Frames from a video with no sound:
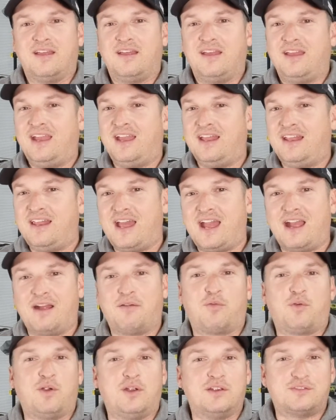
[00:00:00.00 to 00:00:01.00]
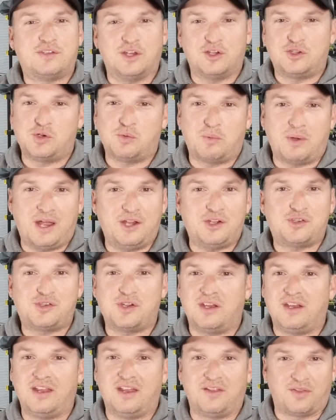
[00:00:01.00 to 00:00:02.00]
in every
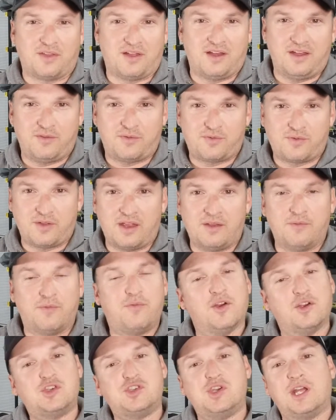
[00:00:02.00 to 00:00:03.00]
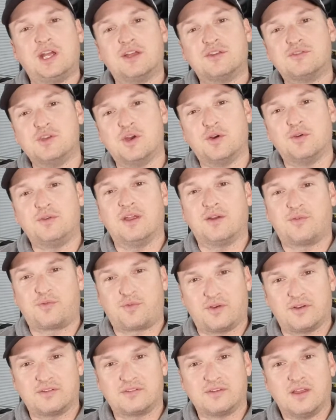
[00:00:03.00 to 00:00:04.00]
situation in life, and fishing is no
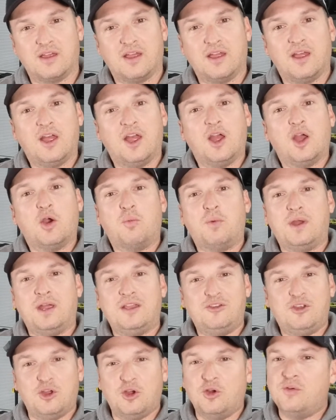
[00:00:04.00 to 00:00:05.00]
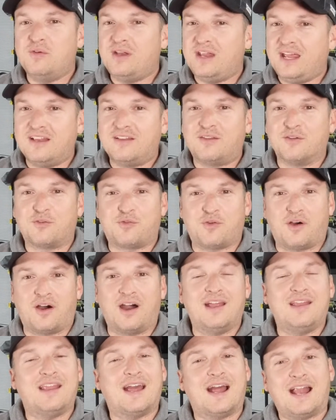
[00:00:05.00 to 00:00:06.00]
different. We do need to
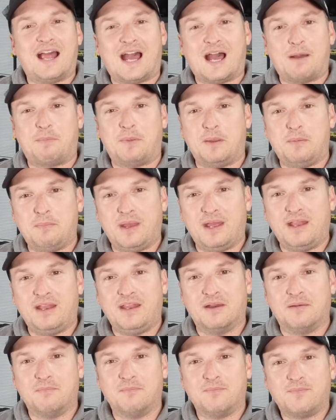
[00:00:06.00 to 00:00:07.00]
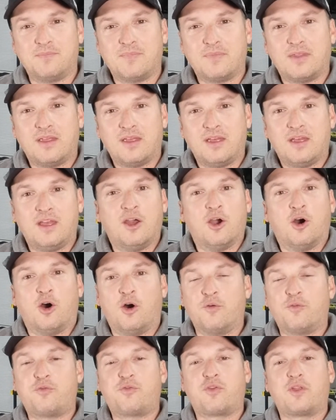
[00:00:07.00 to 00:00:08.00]
find that happy medium.
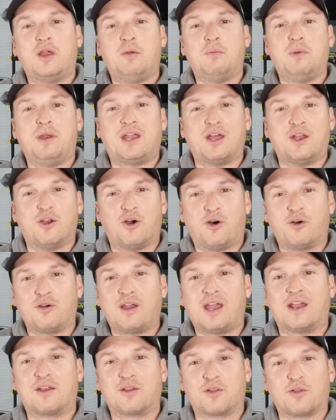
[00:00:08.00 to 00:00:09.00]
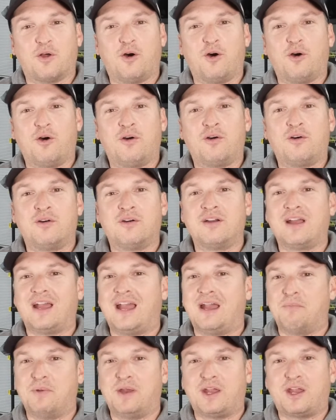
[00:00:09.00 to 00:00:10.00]
Hopefully we can all get along
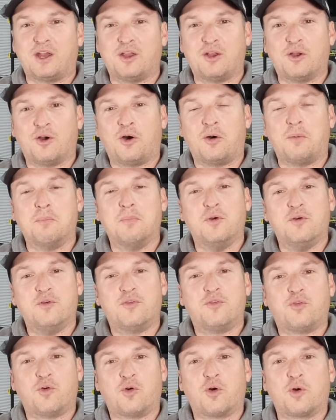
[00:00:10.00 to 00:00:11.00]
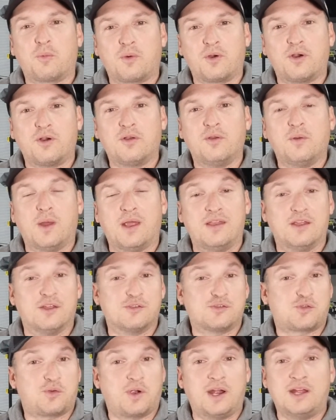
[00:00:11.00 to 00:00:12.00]
and we can all move forward in this
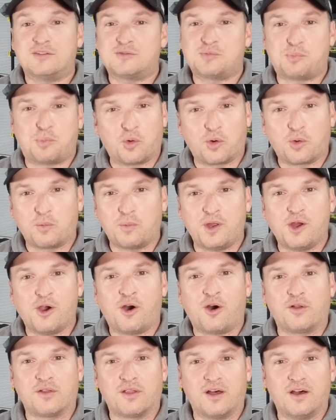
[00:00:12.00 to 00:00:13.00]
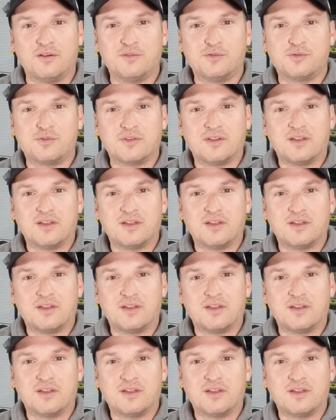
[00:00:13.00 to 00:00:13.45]
great sport we all love.